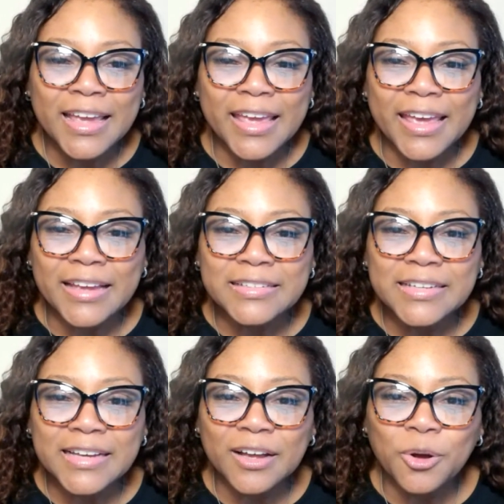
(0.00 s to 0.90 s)
and
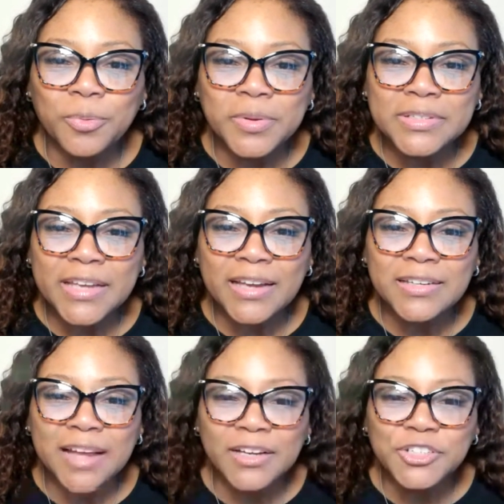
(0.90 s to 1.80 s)
hopefully
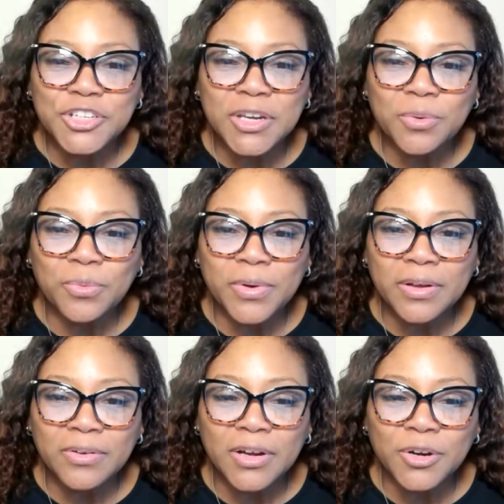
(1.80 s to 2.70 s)
technology
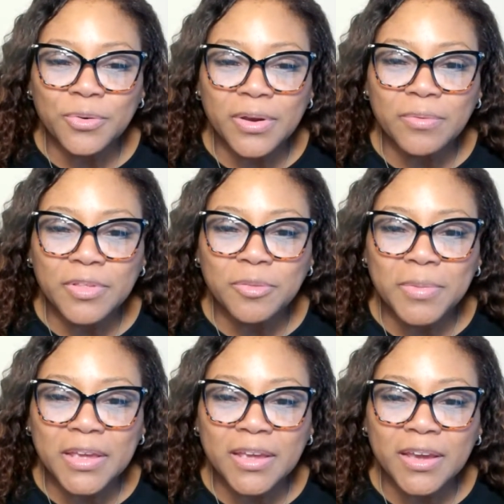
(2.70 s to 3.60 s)
will agree with
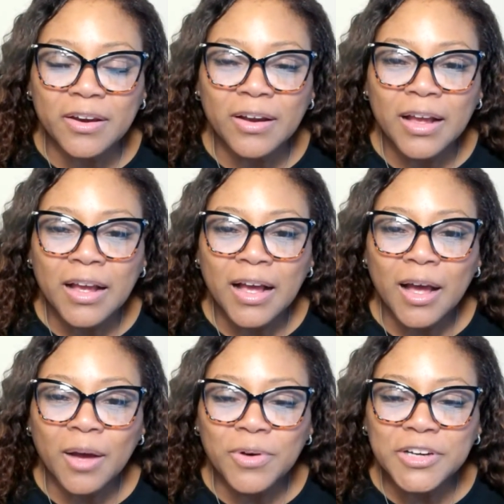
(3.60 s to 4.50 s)
me here,
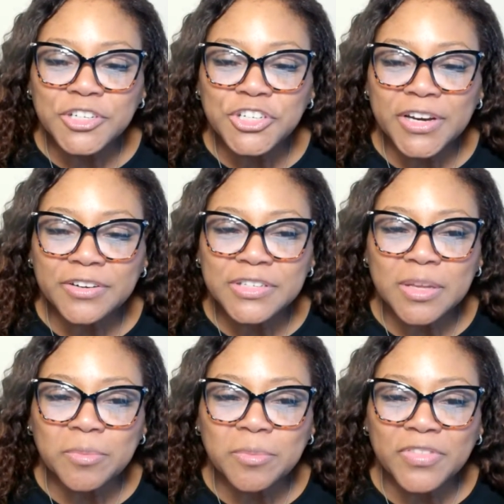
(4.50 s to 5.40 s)
I want to share
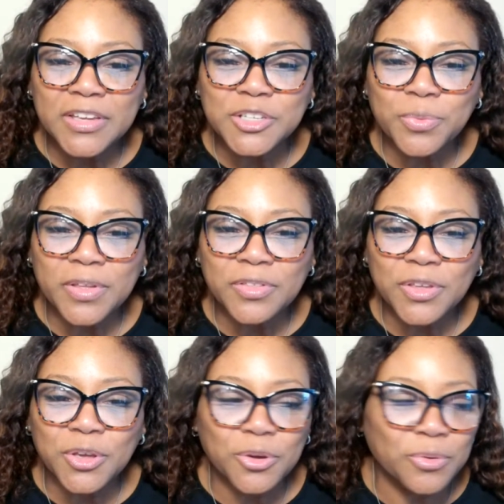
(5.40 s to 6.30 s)
some of this with
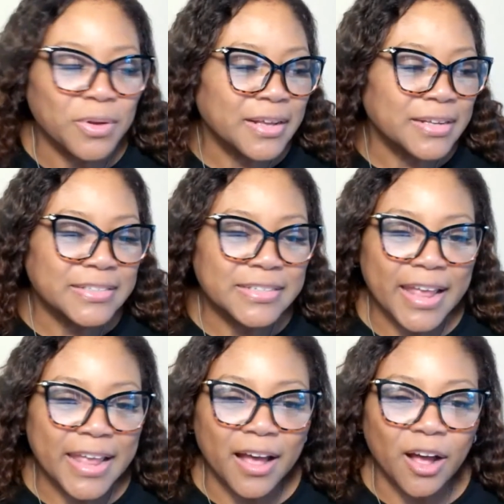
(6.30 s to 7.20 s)
you
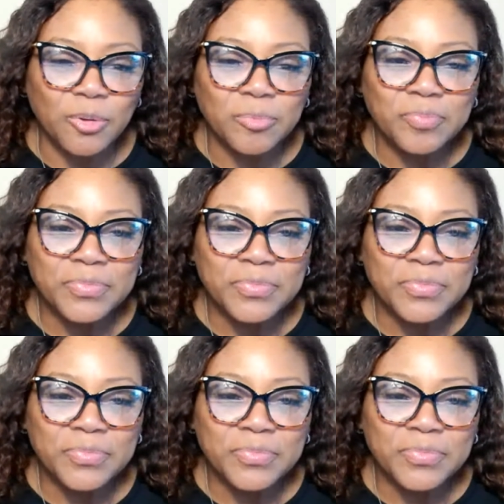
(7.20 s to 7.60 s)
now.